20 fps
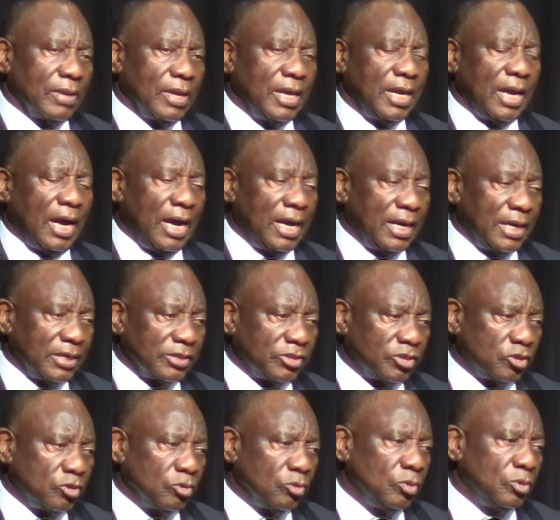He
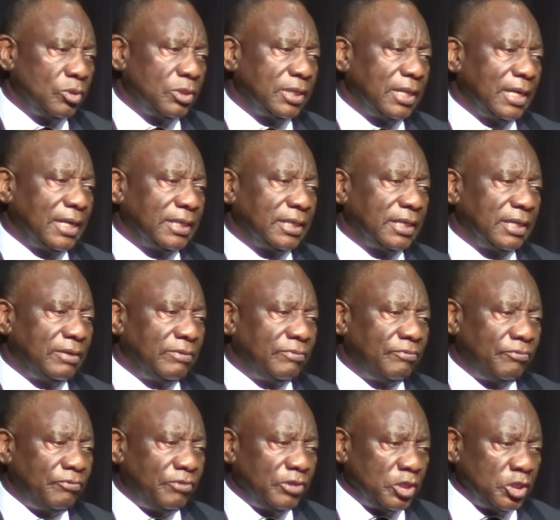understood that
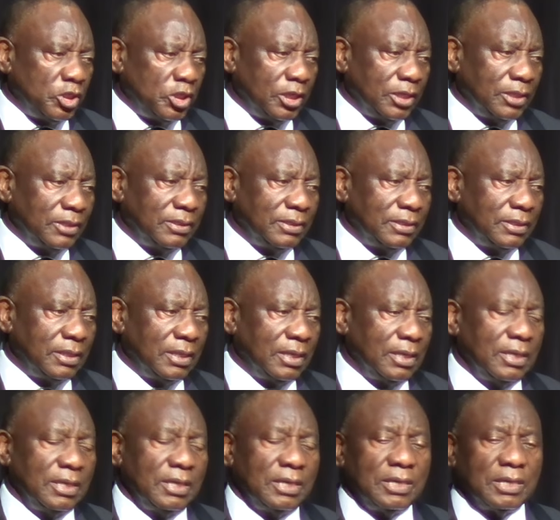
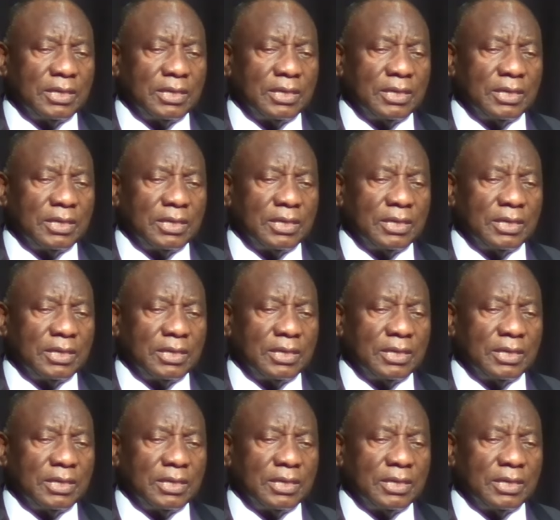efficient